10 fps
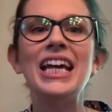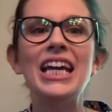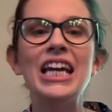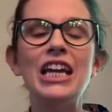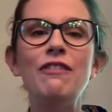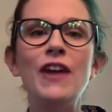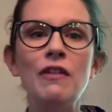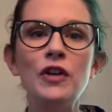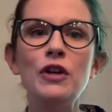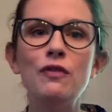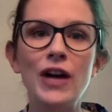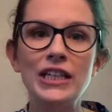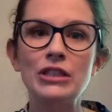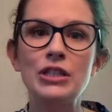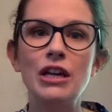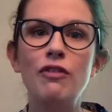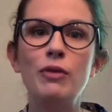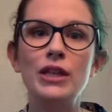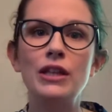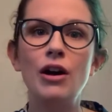If ever you find yourself
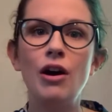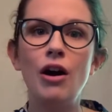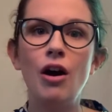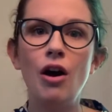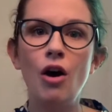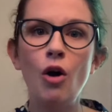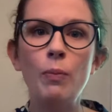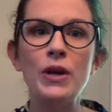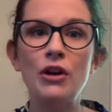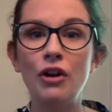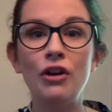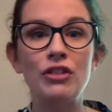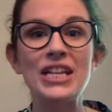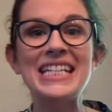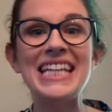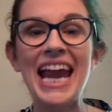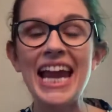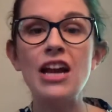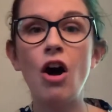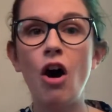with open earth,
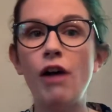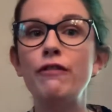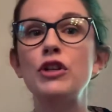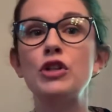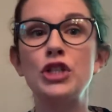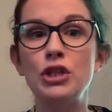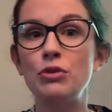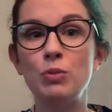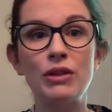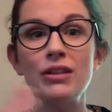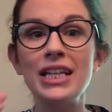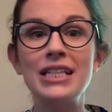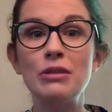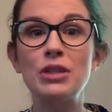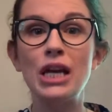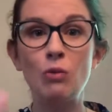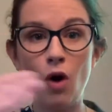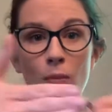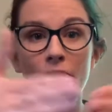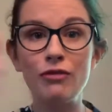take off your shoes. Whether that's outside
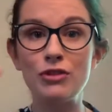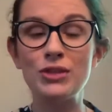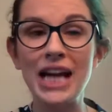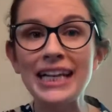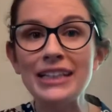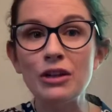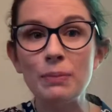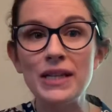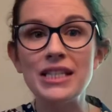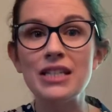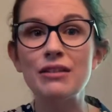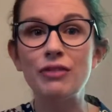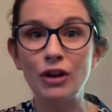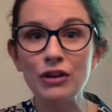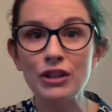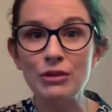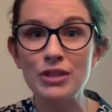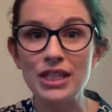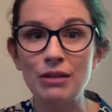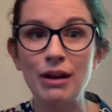Walmart for those tiny little pieces of earth you
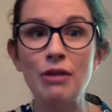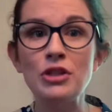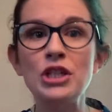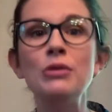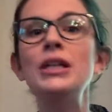see around you,